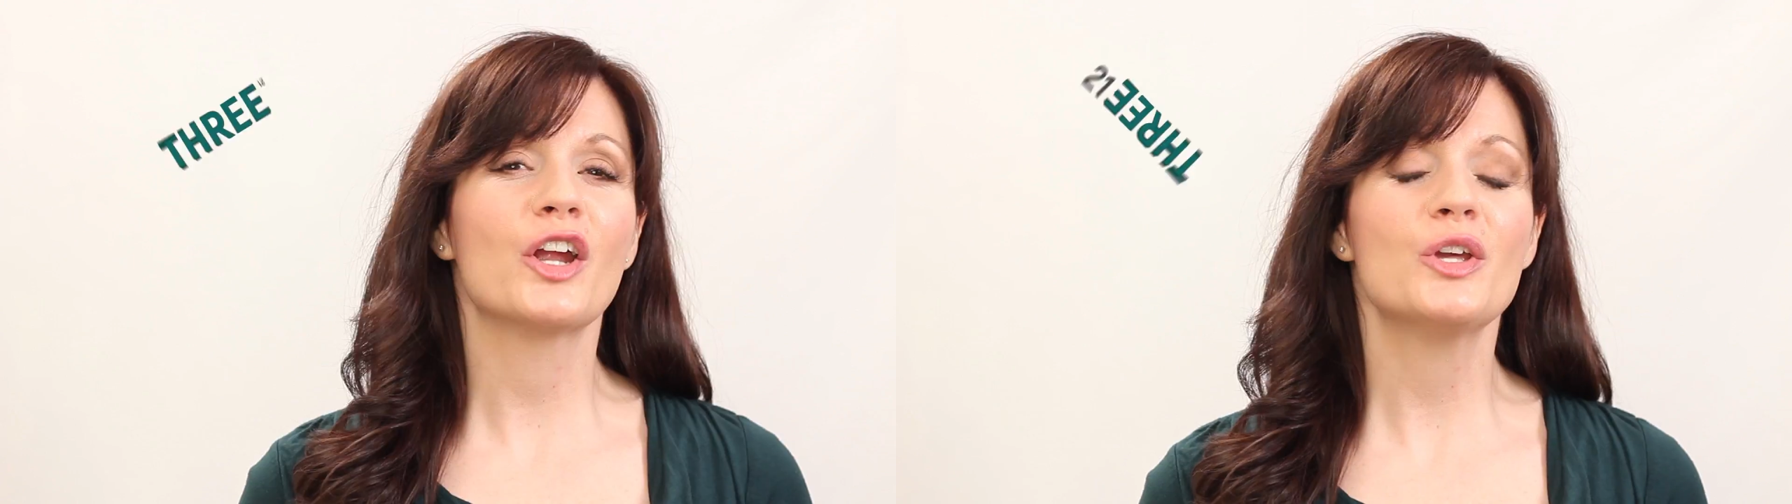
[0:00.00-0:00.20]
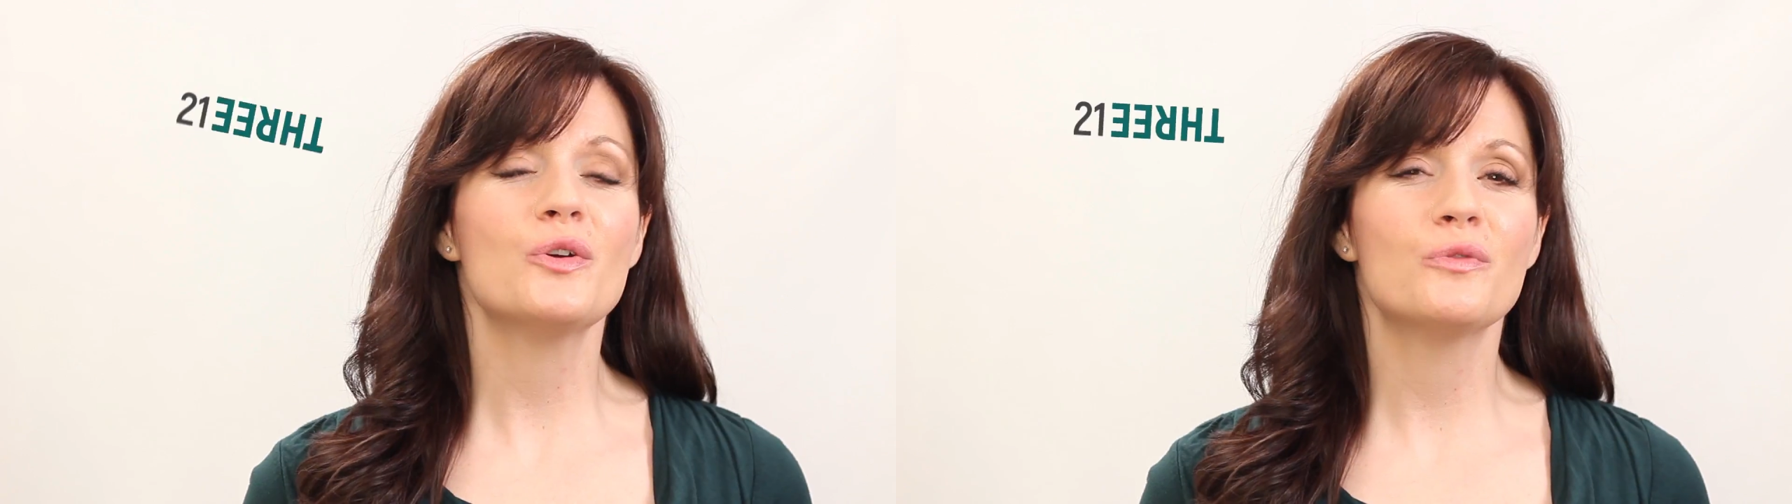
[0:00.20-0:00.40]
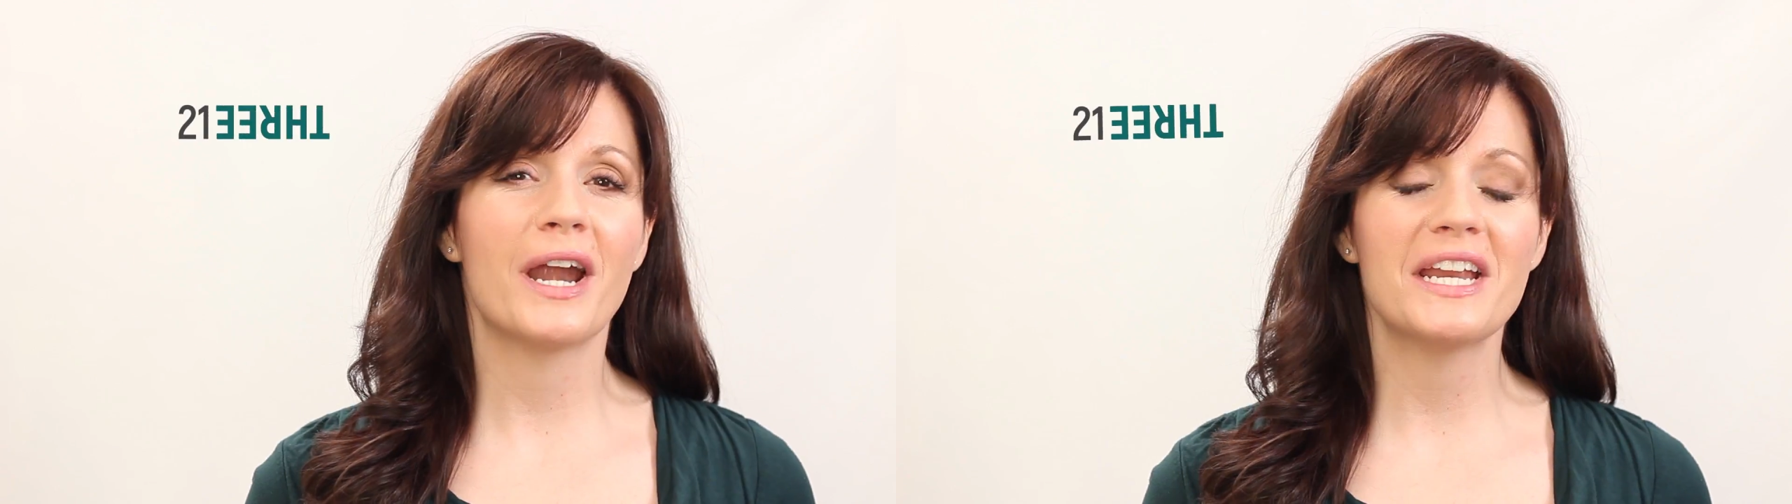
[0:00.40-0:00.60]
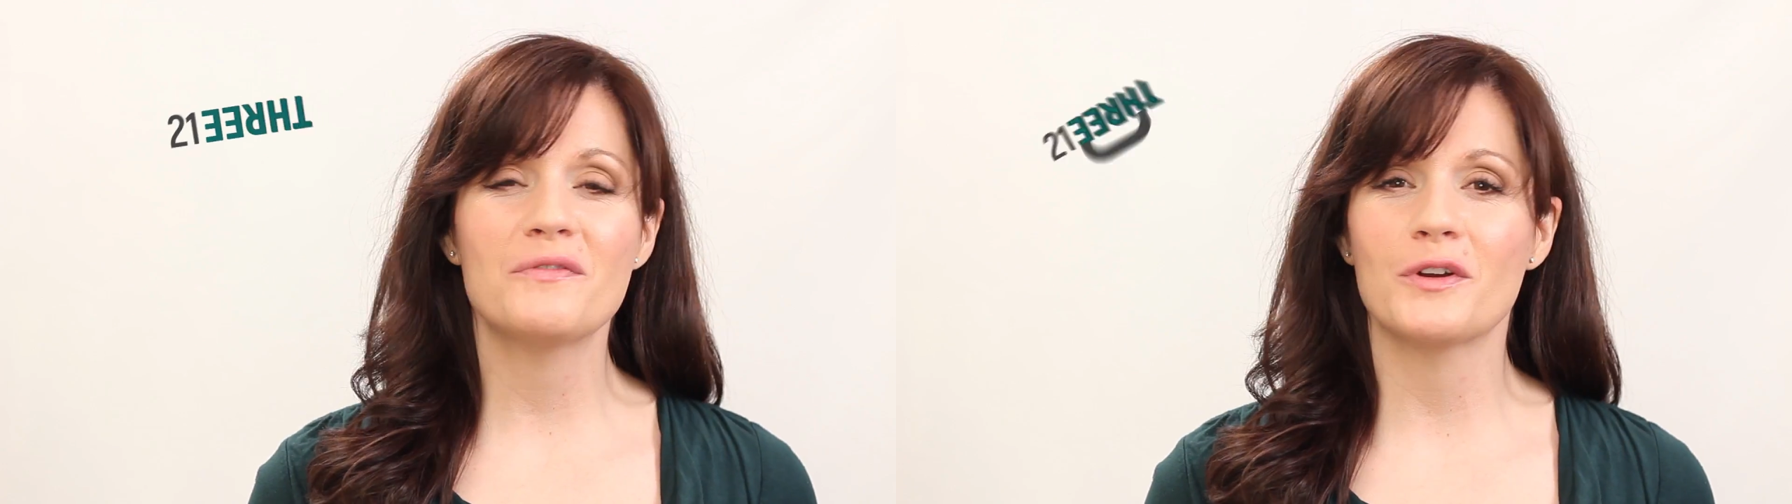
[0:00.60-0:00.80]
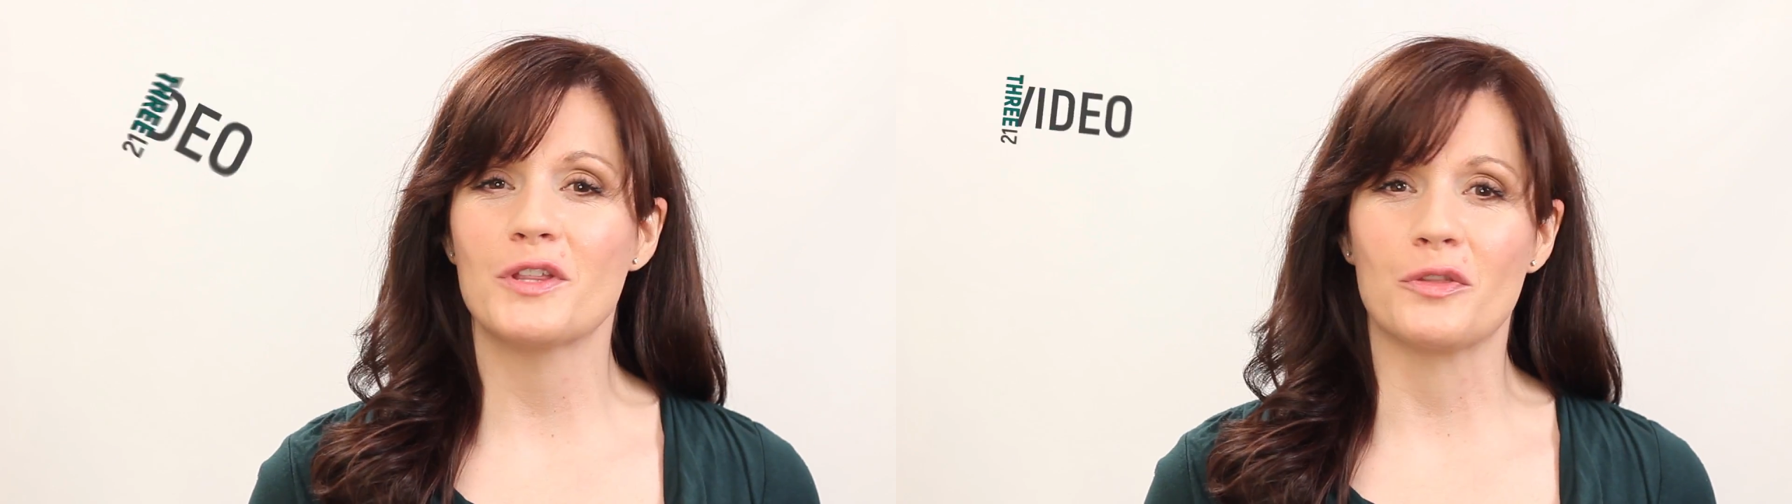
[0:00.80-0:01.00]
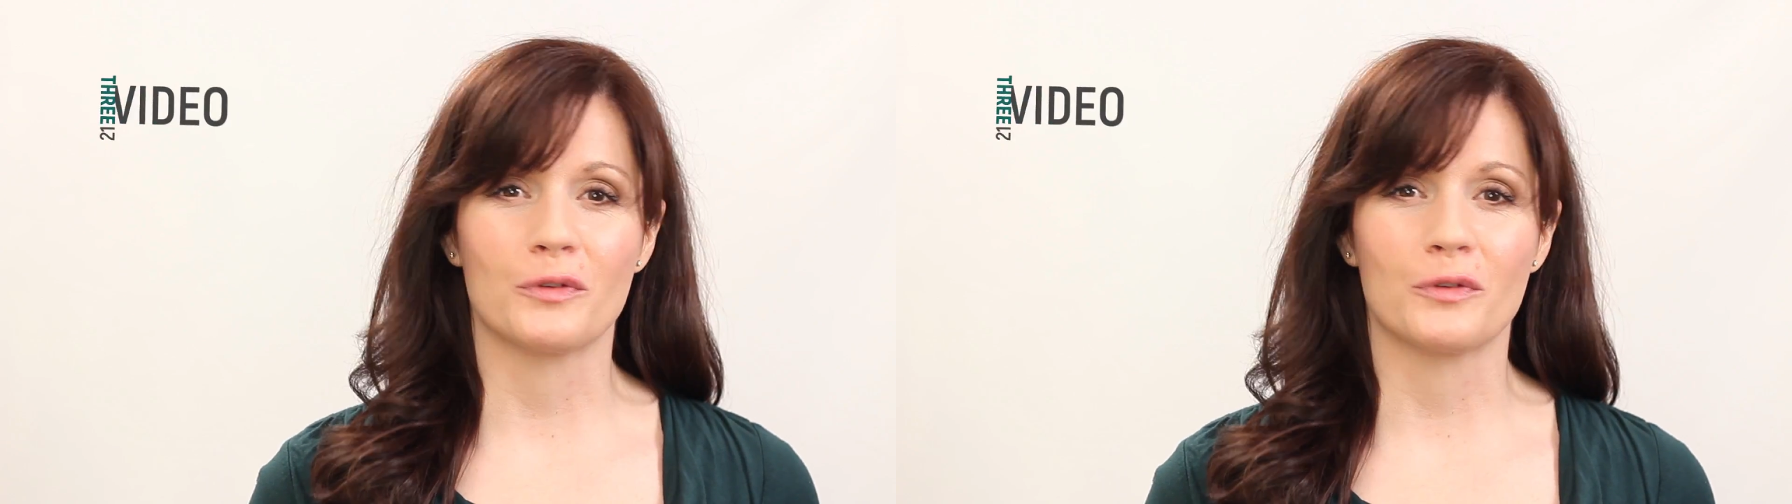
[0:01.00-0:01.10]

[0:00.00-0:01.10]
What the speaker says: Are you ready for the